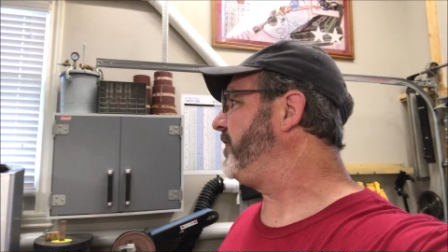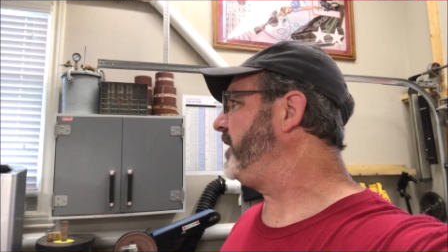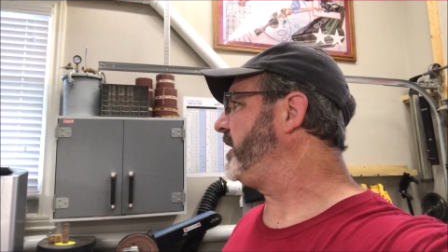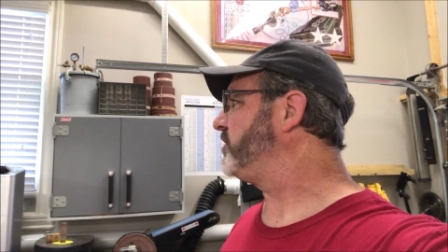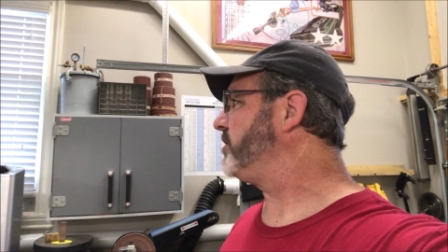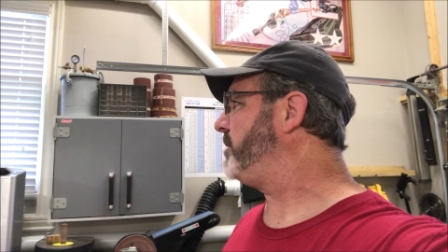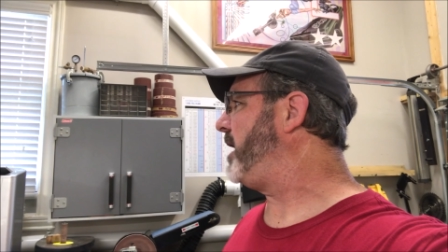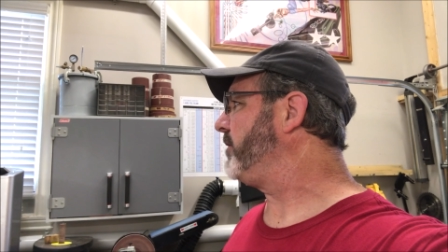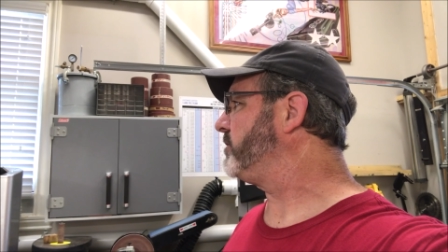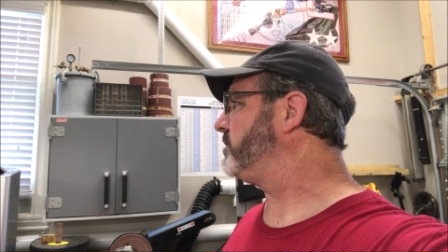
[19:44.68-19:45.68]
I think it's
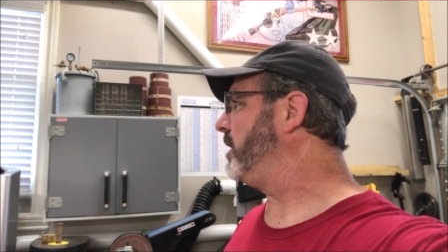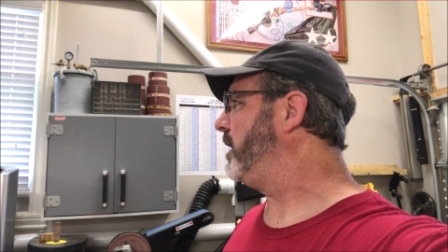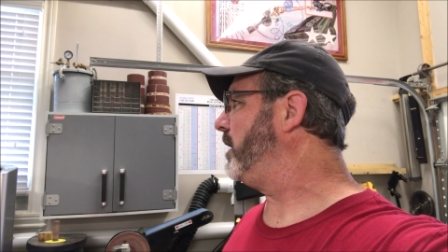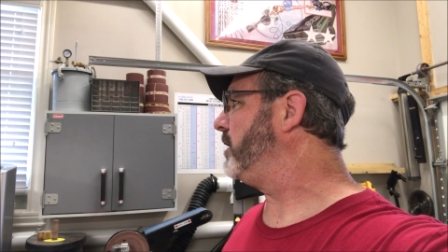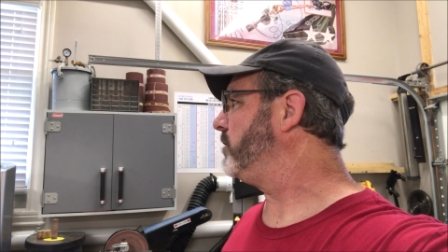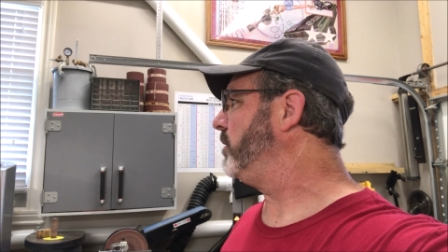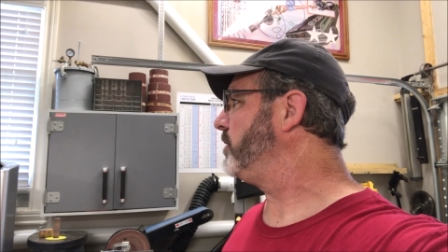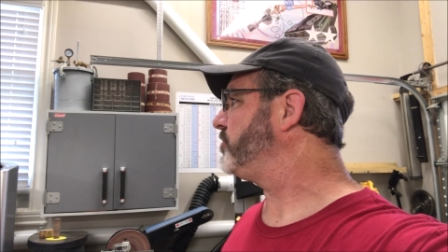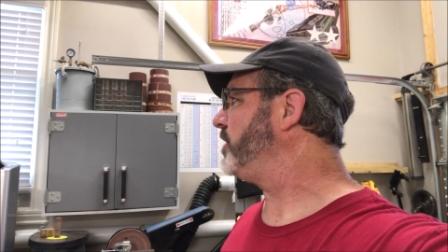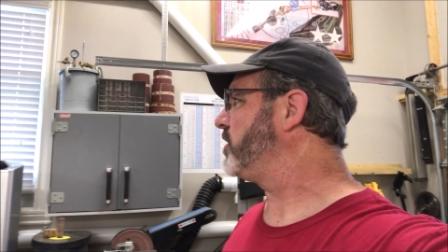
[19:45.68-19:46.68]
about,
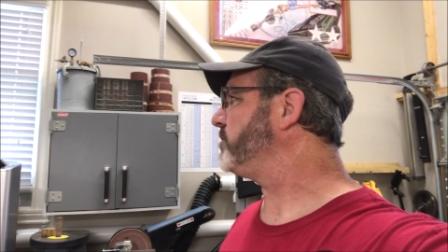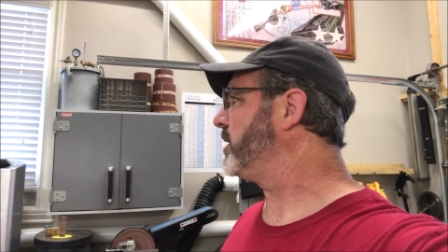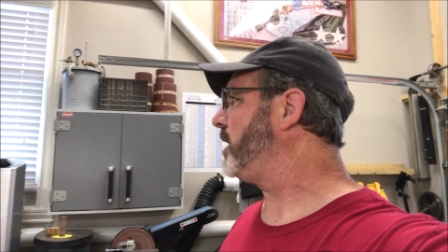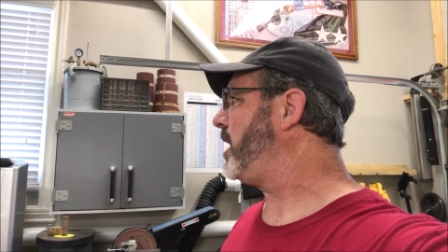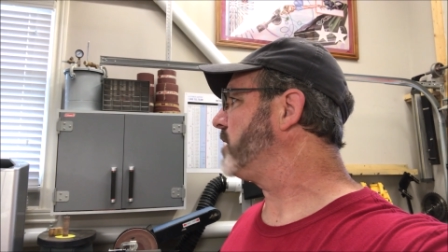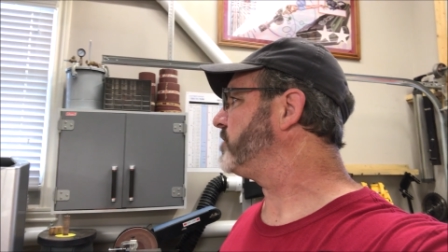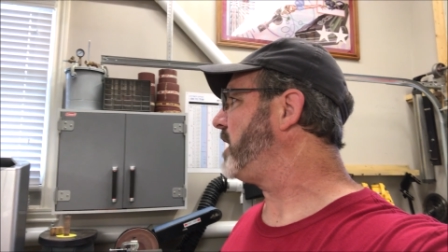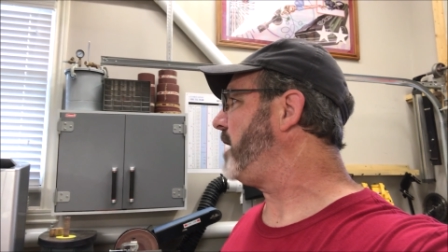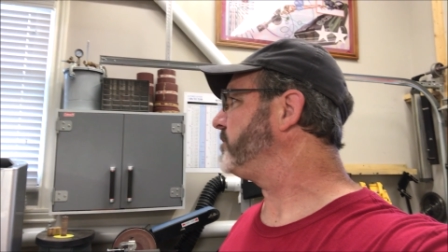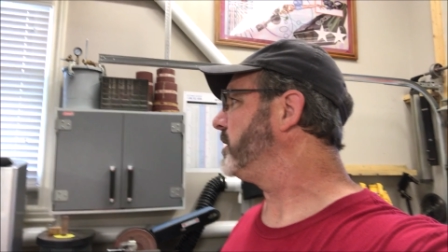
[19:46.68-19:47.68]
well, shucks, my clock
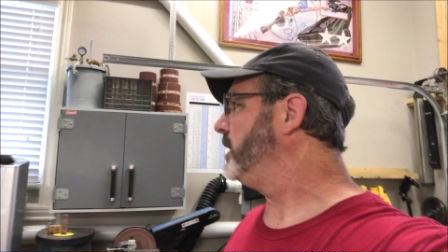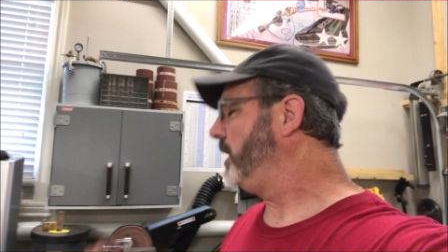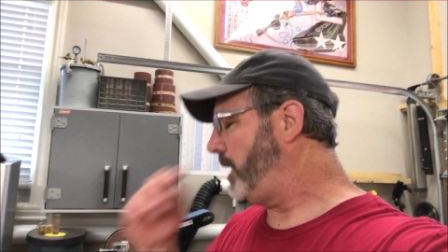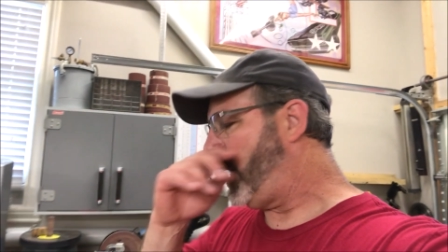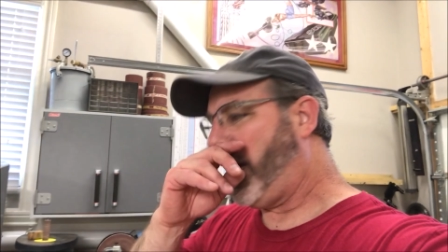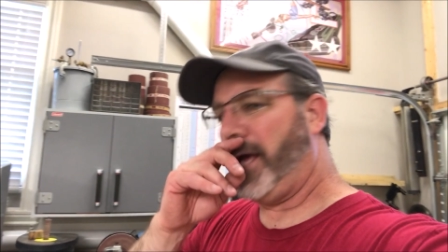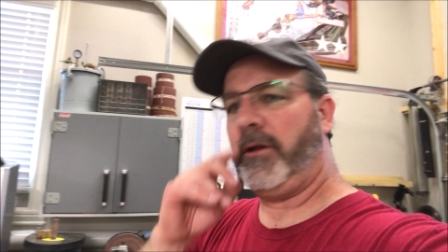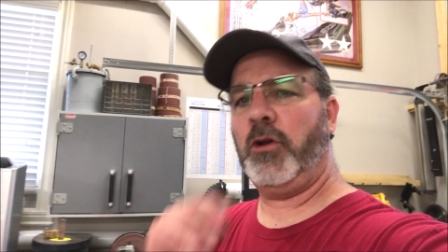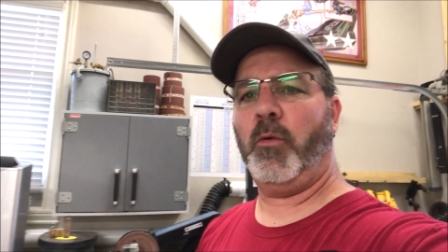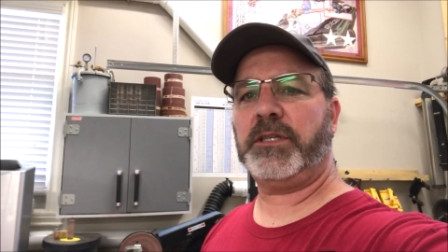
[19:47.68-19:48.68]
stopped. I
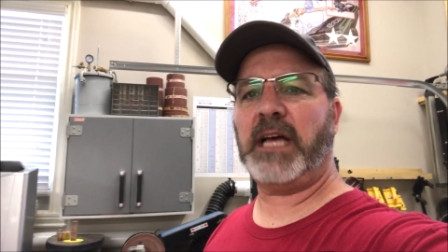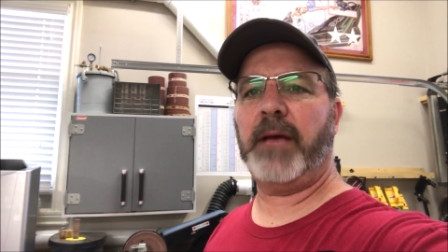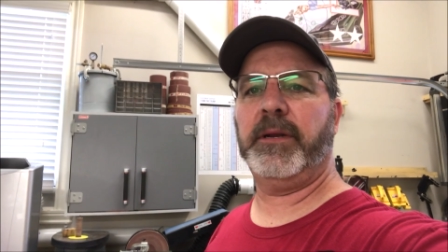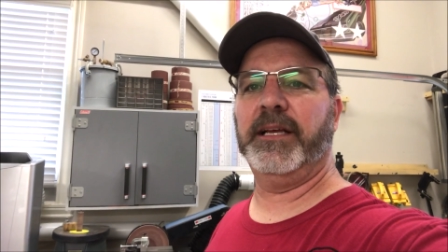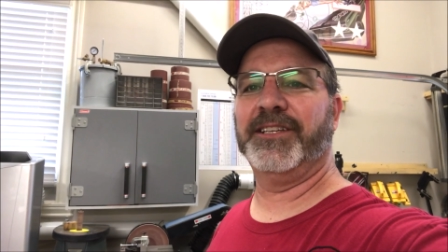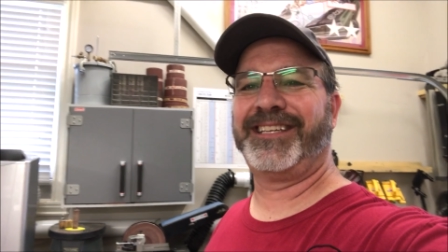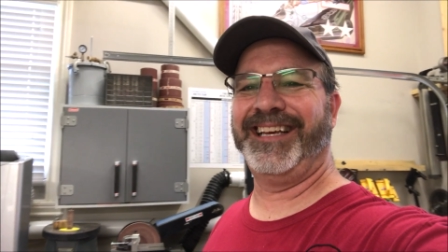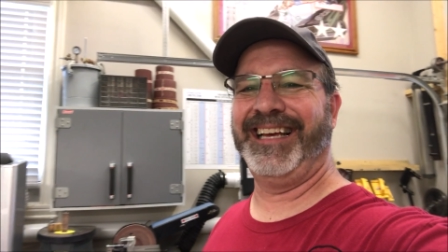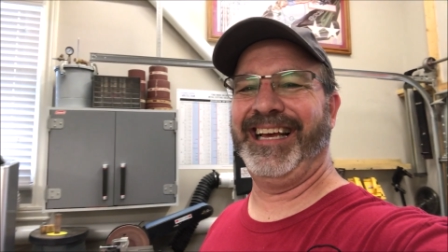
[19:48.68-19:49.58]
don't know what time it is.